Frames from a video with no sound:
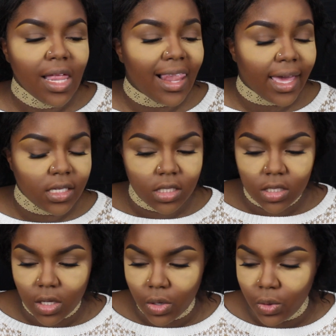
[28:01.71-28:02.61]
Like
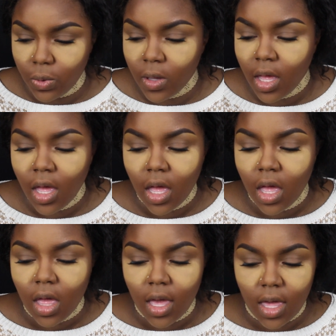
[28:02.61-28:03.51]
so.
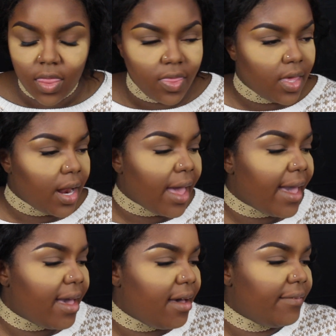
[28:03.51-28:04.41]
And then I
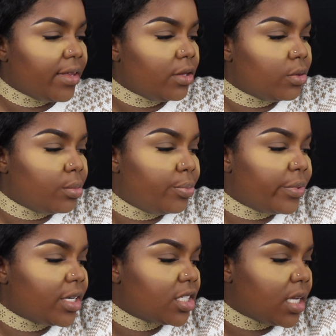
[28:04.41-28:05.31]
have a little
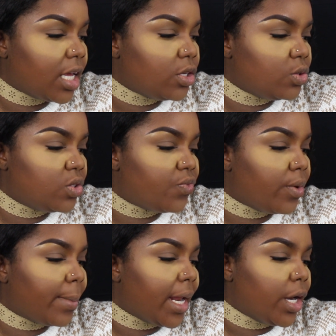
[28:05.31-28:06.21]
brush that I use
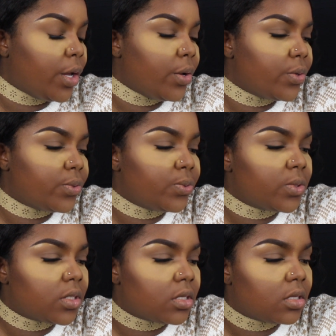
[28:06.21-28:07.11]
for my
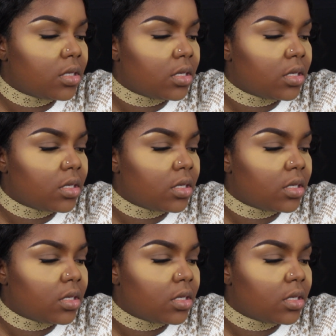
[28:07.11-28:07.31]
nose.